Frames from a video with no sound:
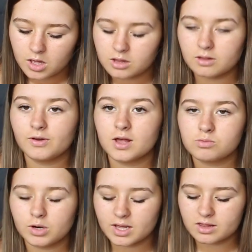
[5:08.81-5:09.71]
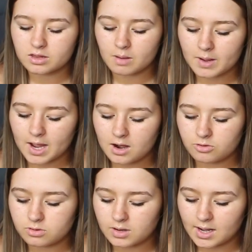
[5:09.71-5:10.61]
So the first one is sub
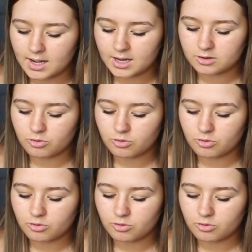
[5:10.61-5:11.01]
count, and